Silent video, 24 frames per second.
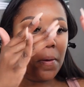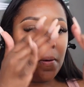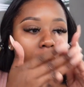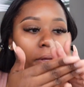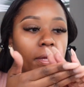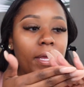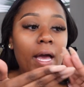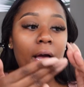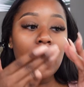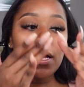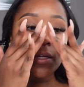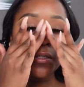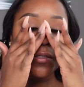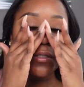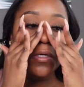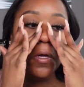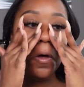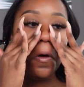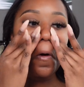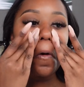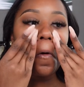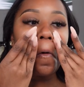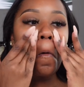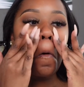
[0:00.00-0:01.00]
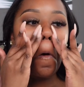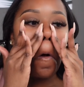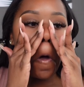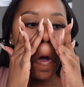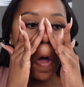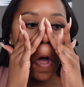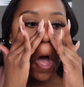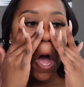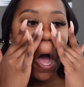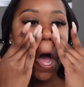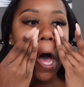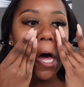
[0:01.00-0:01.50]
yeah, so
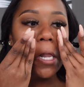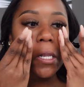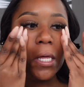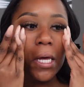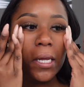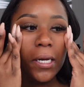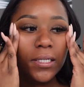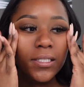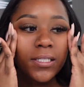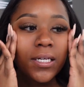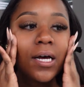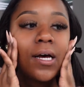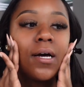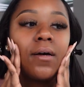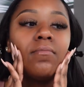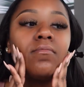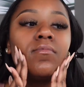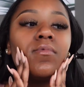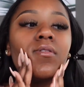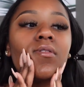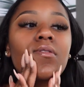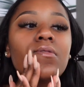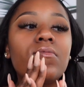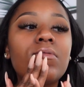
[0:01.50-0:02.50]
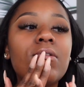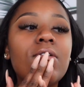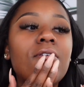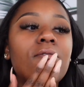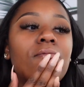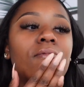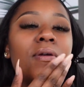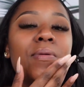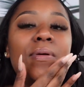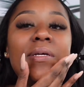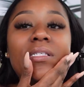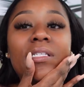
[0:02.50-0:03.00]
a lot of times they don't
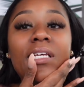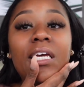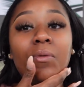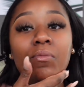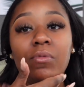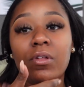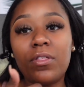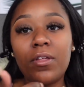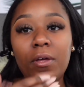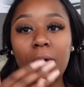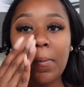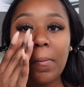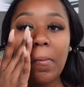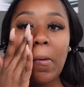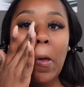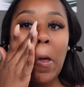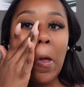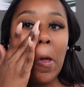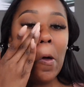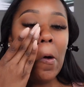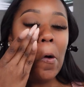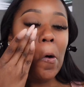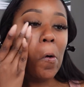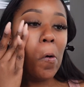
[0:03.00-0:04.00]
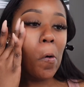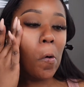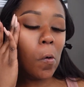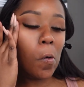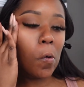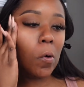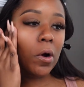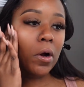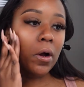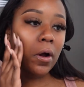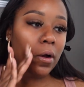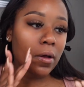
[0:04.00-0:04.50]
want to be seen with you.
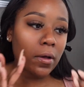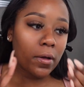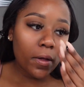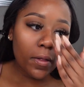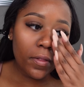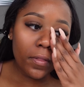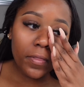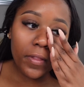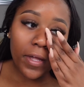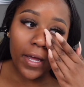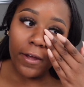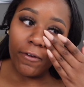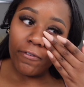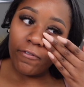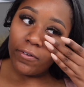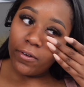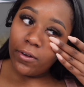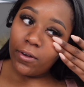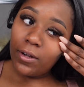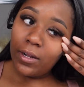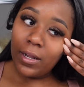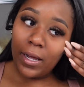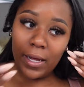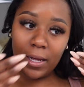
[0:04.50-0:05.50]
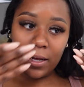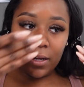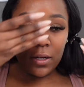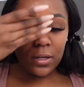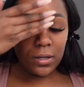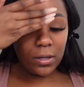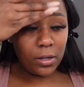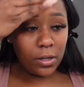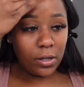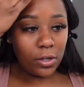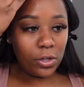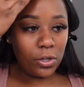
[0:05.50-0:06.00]
Or they feel
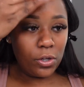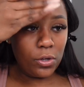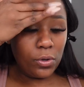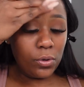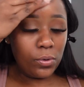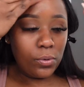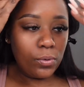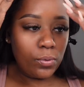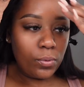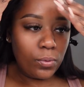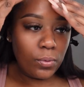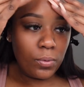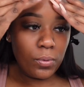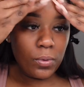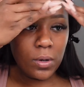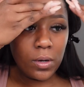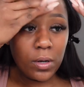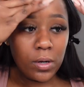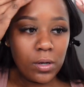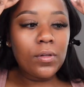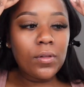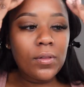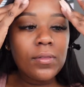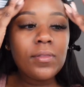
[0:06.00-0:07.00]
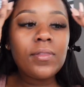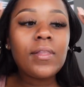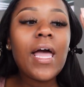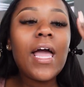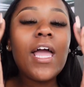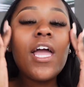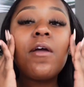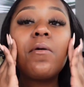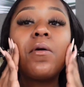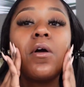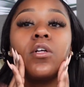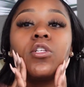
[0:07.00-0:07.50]
like you,
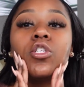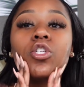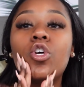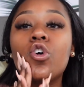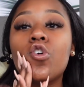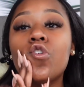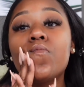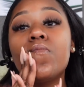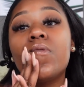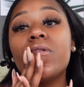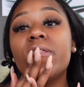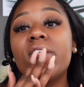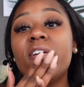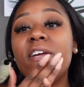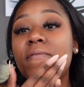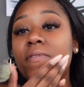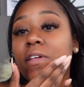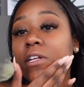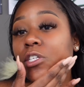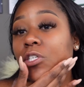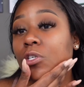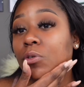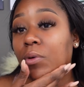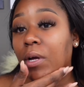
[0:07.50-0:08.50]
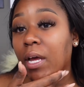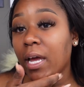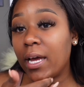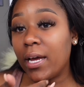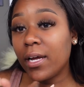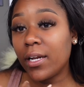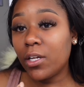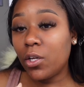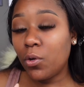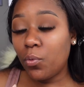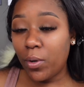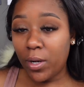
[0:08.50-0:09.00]
they too believe that you
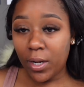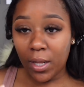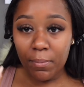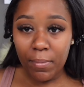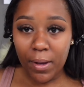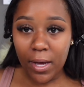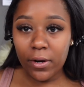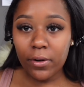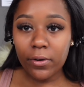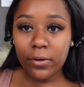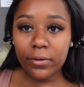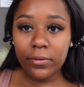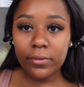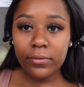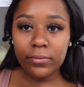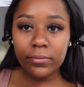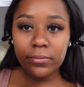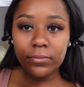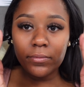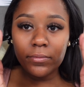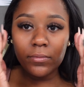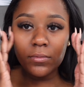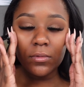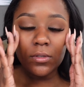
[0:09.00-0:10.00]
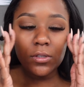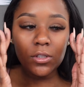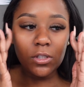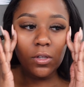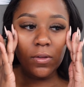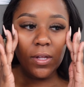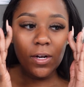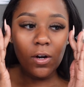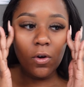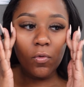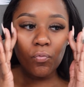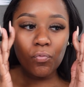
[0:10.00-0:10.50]
can't do any better. So
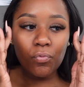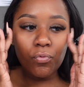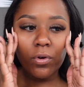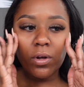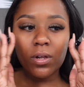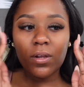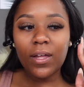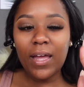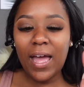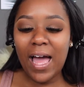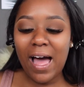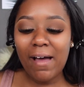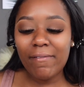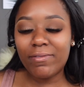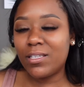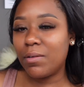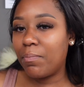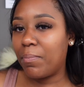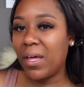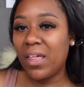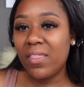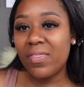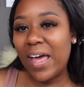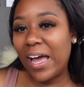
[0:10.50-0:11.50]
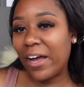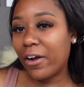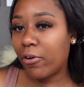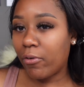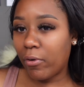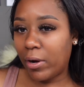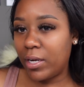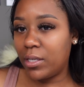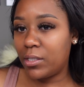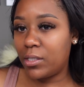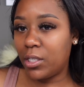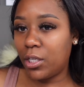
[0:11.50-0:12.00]
they don't really have to be that
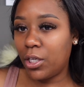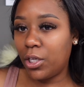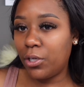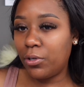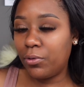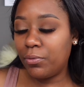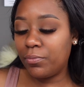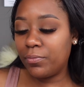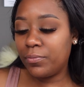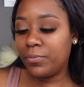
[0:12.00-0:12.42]
great to you.